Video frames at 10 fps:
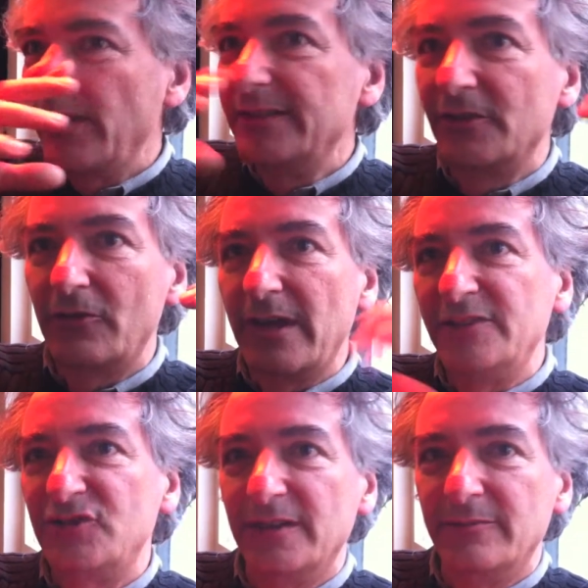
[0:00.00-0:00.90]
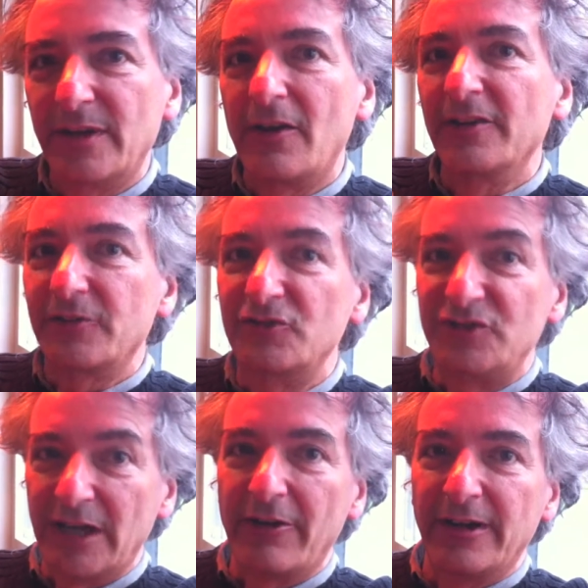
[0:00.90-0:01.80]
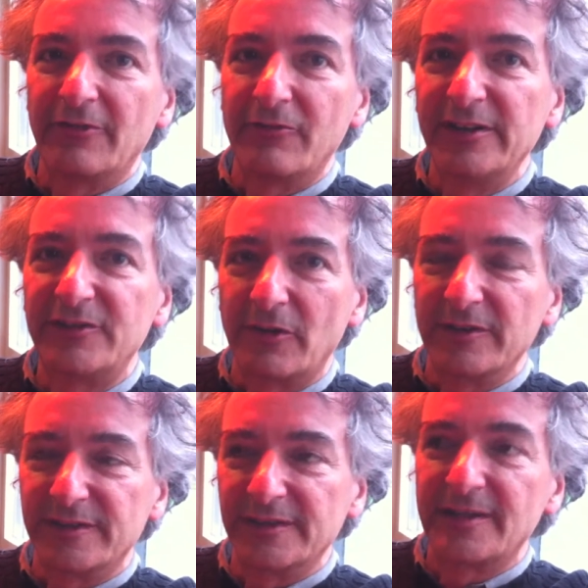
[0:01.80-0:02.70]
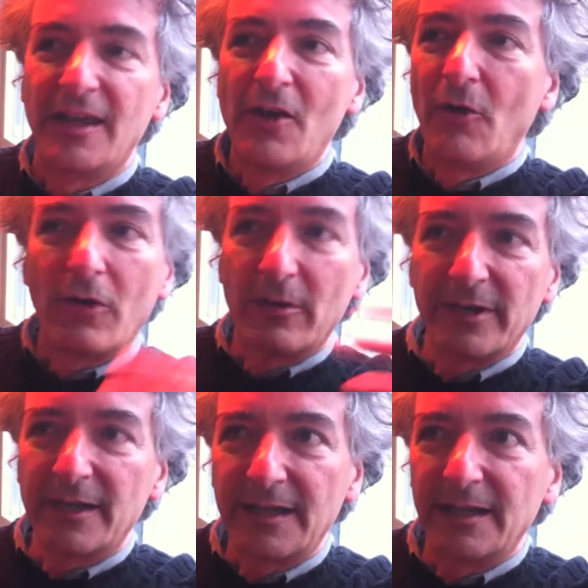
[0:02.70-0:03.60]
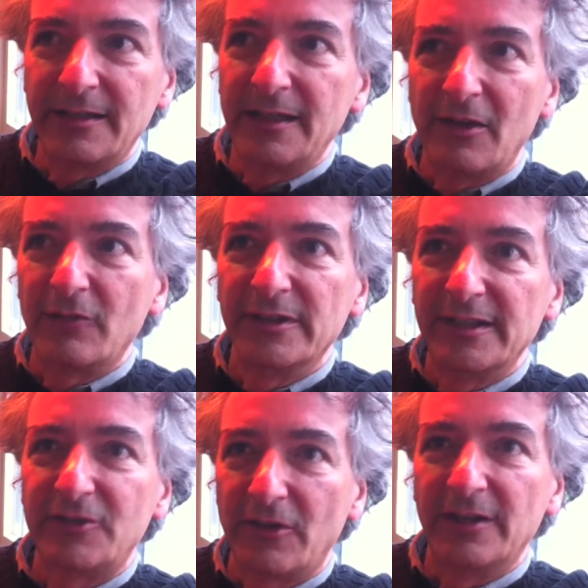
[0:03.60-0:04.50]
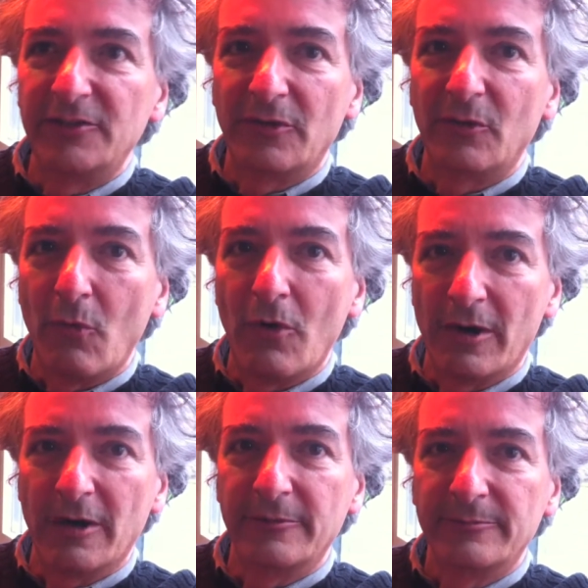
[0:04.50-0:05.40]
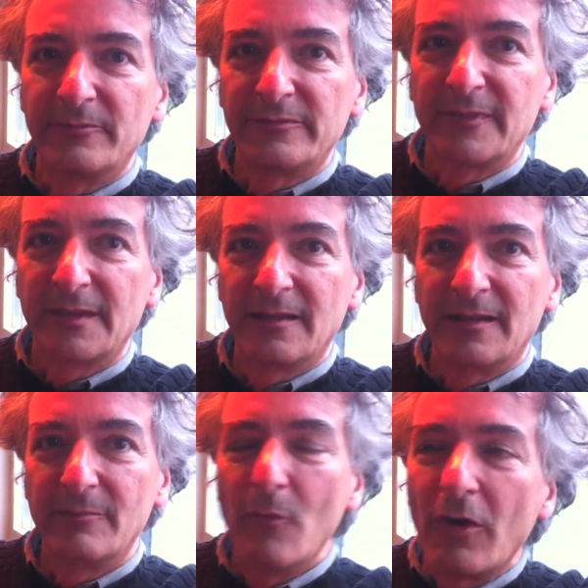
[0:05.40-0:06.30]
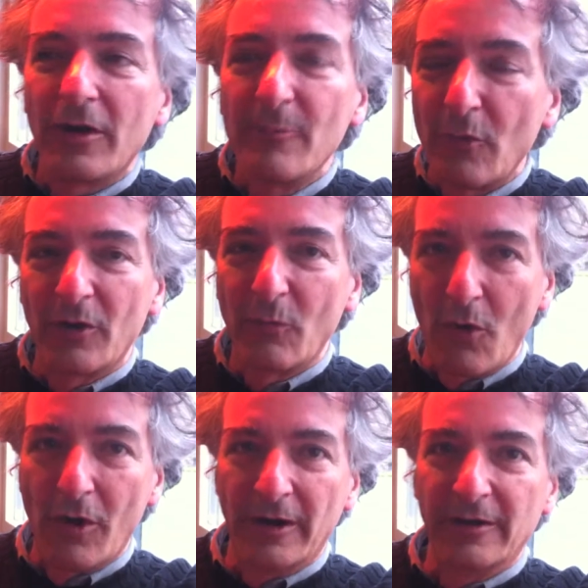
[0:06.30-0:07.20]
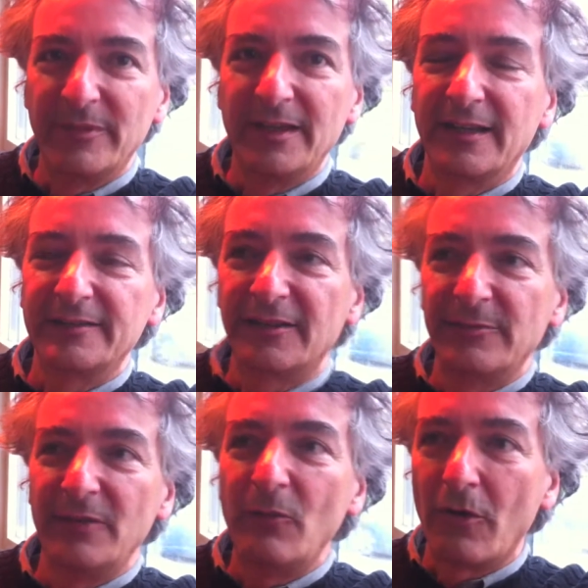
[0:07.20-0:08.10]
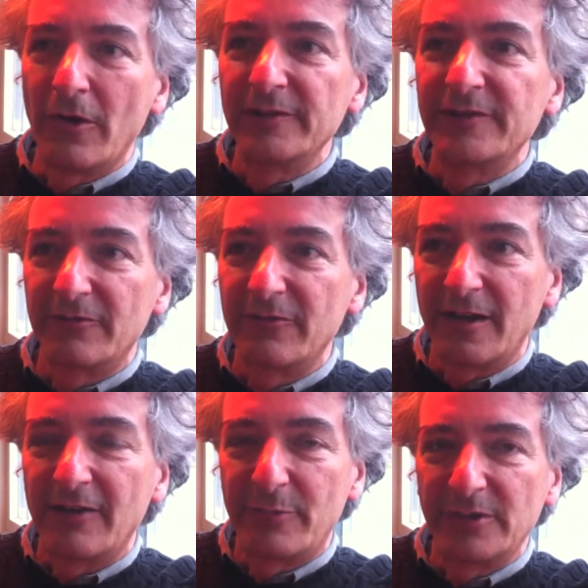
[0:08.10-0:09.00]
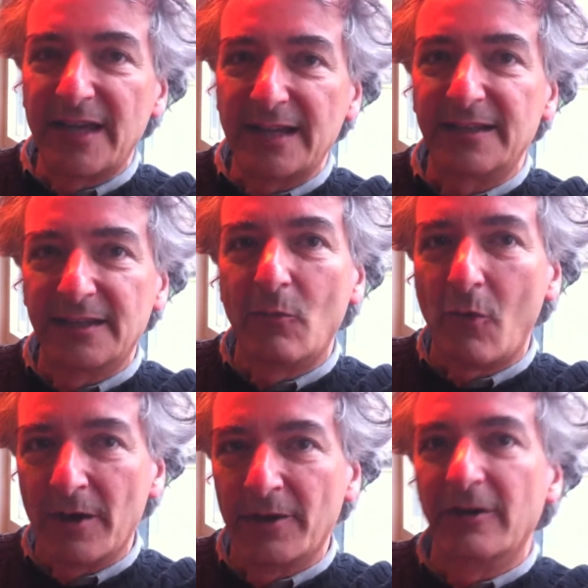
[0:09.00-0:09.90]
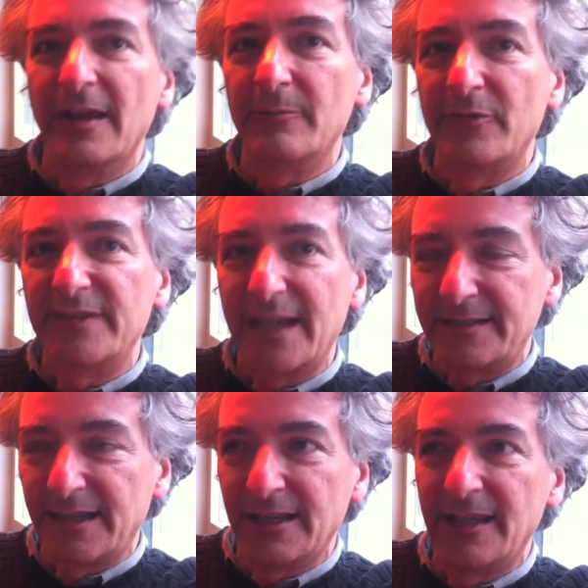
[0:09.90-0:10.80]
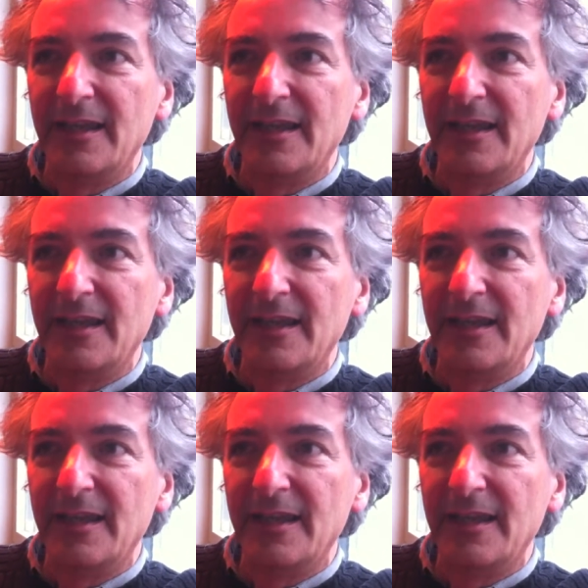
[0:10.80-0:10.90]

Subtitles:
integration, but also sharing of resources, or we're going to really turn into a war, more and more war, because it'll be wars of protecting water and protecting